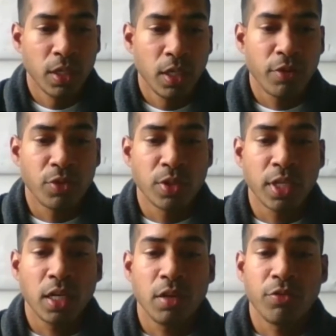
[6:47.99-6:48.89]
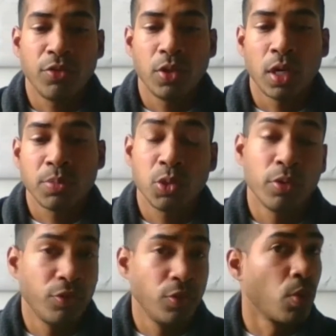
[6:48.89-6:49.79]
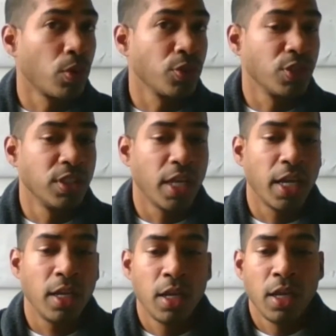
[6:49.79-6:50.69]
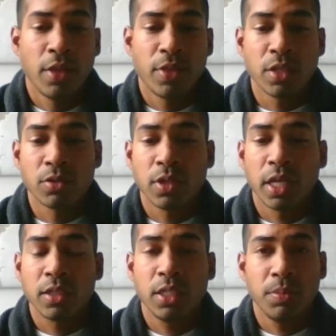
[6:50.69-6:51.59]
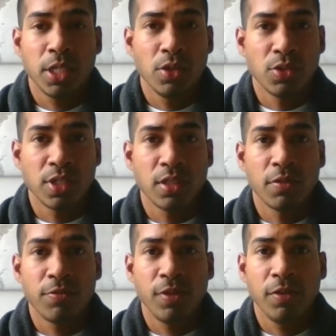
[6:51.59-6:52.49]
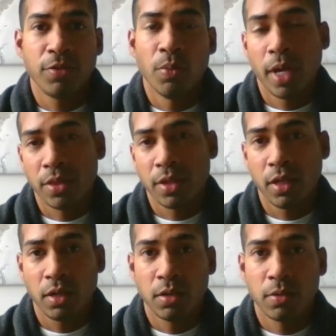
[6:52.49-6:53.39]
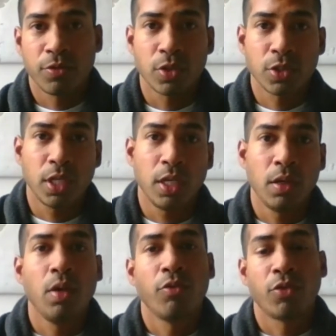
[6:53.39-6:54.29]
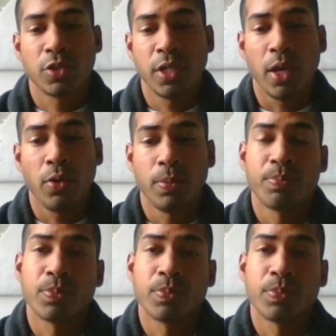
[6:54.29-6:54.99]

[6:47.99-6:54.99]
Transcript: If you're getting up to a few orders a day, then you'll likely be using the FIFO method, first in, first out,